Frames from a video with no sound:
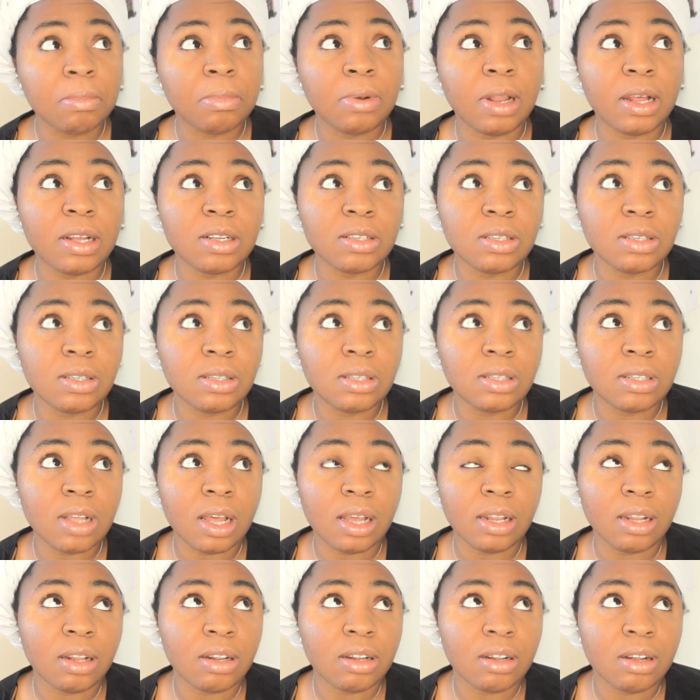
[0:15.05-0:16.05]

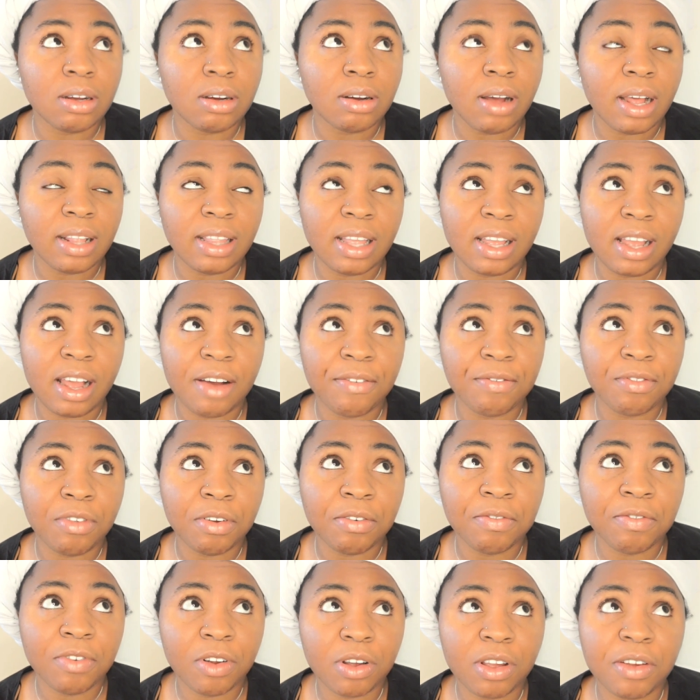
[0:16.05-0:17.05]
I don't know, I think I've
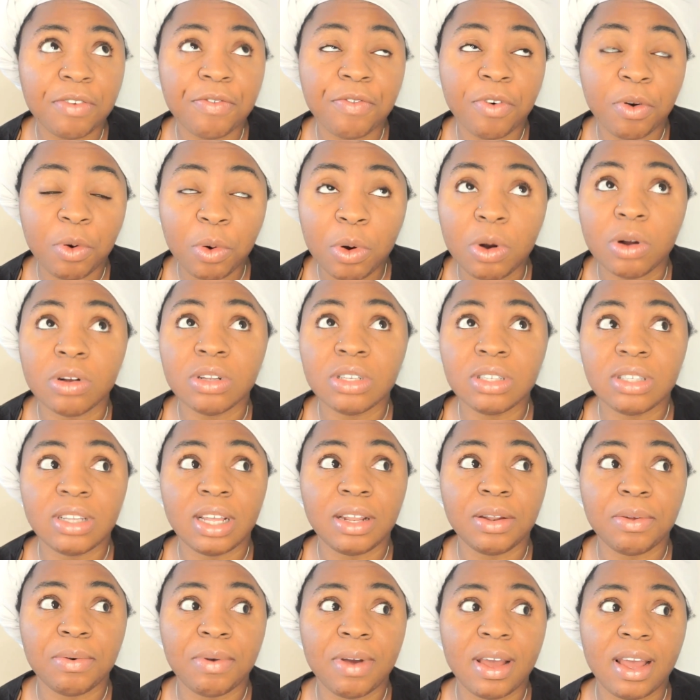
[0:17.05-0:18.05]
done vlogging for once
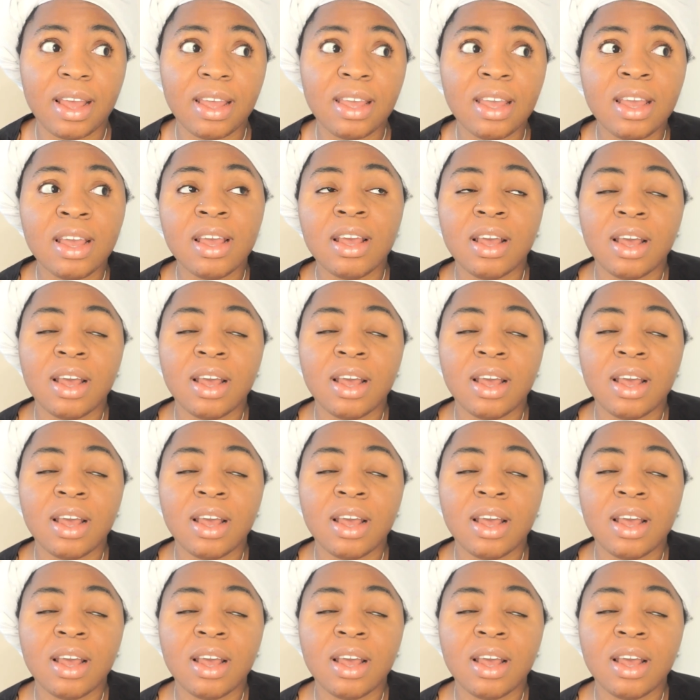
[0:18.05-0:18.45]
anyway.